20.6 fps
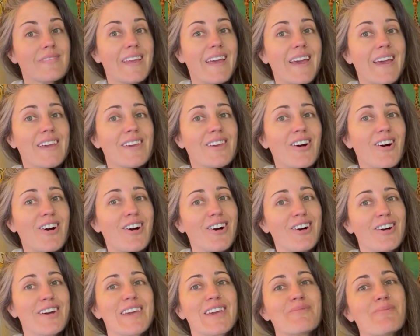Hey
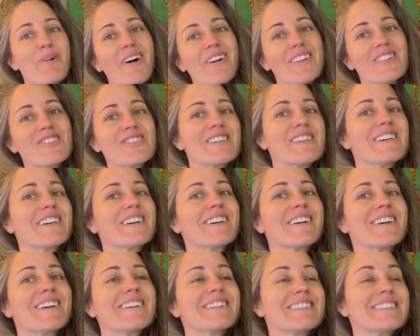y'all, Kymology
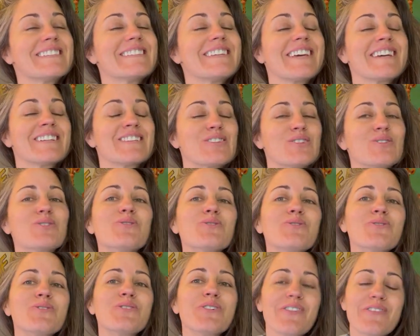here, day
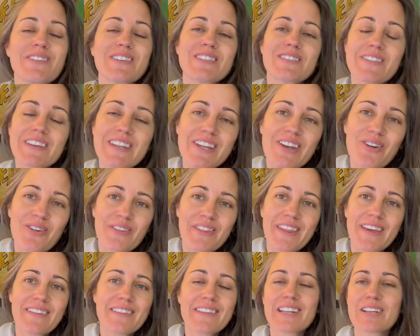two of this video
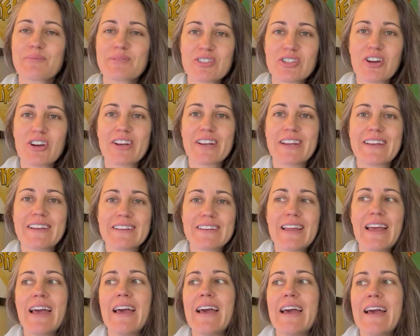thing that I'm starting.